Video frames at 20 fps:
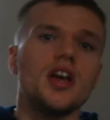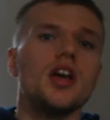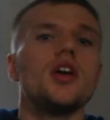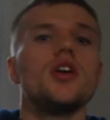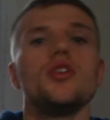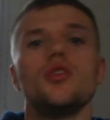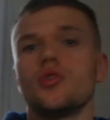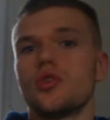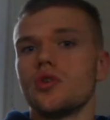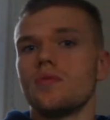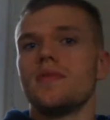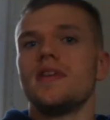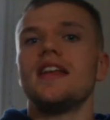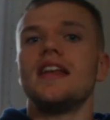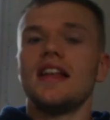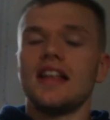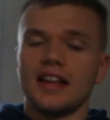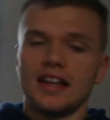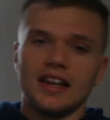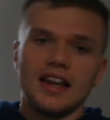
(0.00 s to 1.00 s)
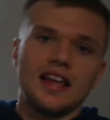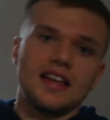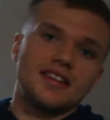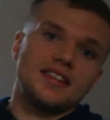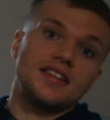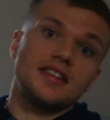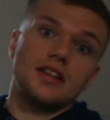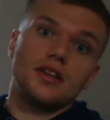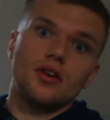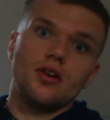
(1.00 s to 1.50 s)
You could be eating less
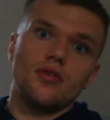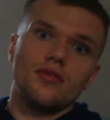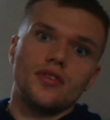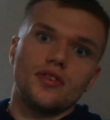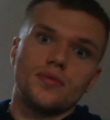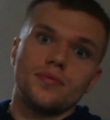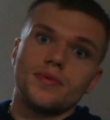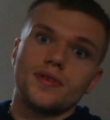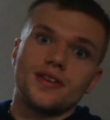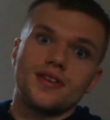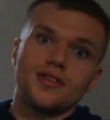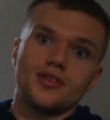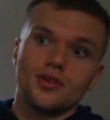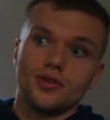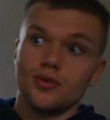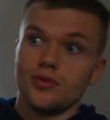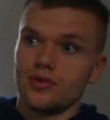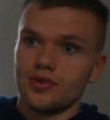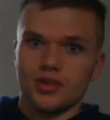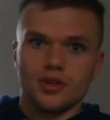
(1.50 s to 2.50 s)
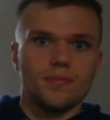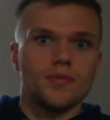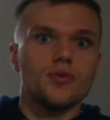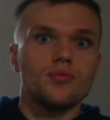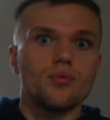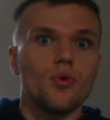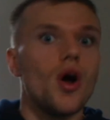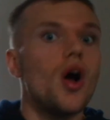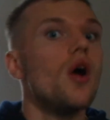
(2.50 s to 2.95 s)
in the office because you're doing so much work,